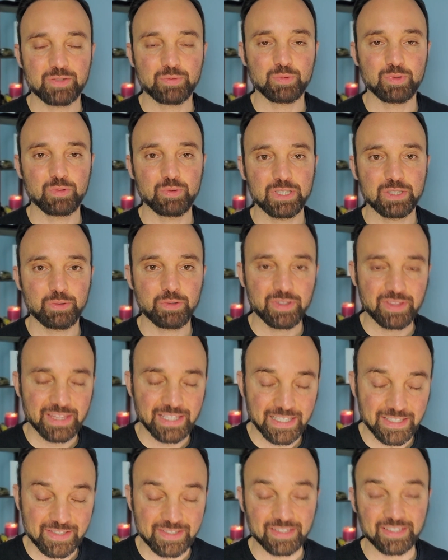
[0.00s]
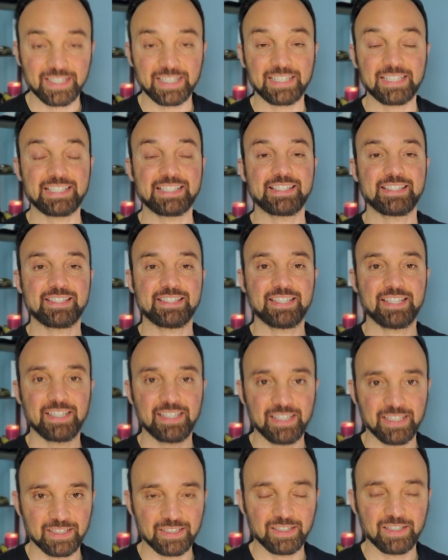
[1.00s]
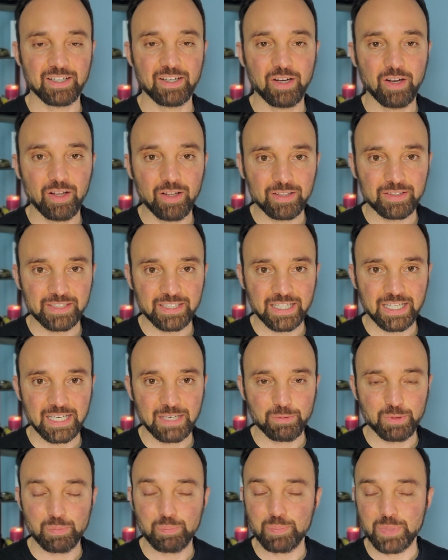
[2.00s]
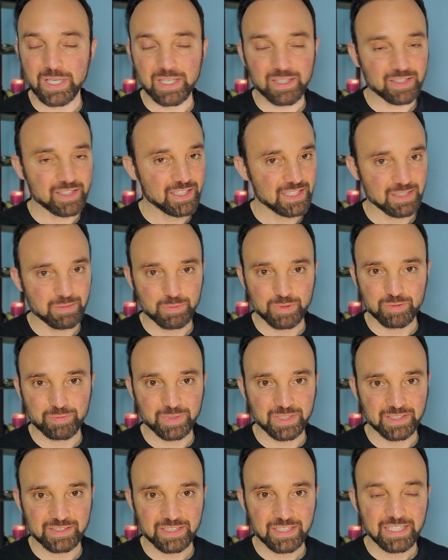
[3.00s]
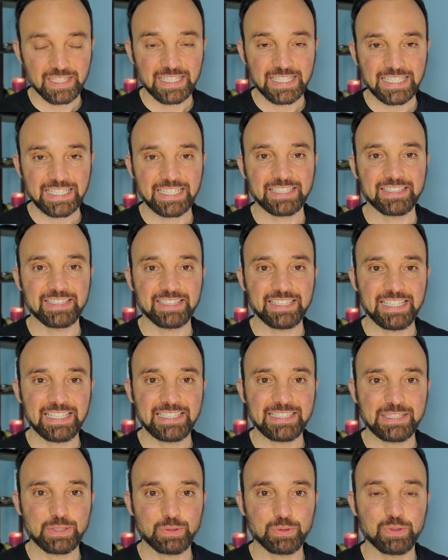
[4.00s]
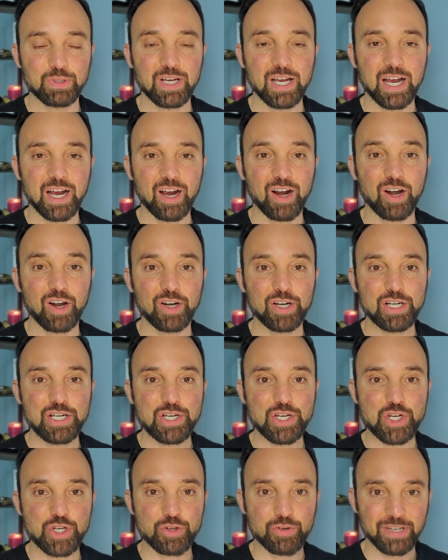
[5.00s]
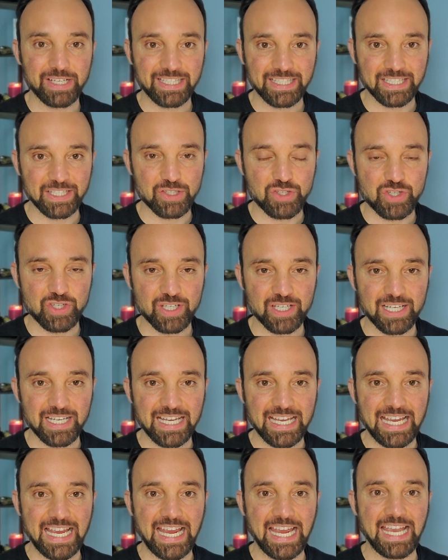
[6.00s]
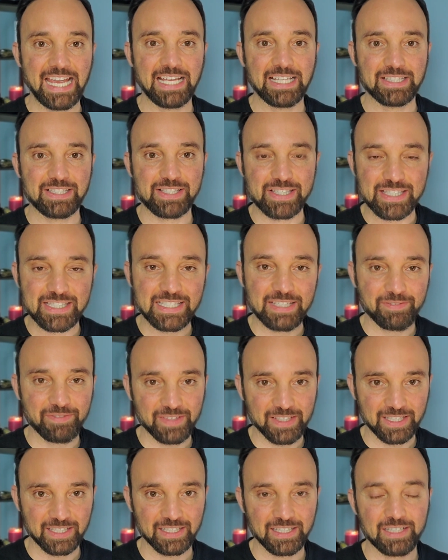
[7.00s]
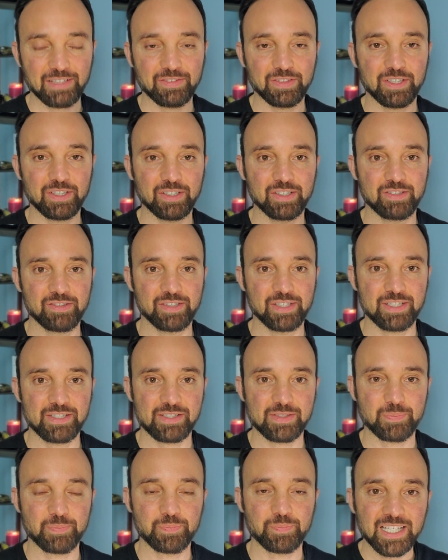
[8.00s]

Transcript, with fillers: where we're doing things like sitting all day with barely any movement could lead to heart shrinkage and stiffening of arteries.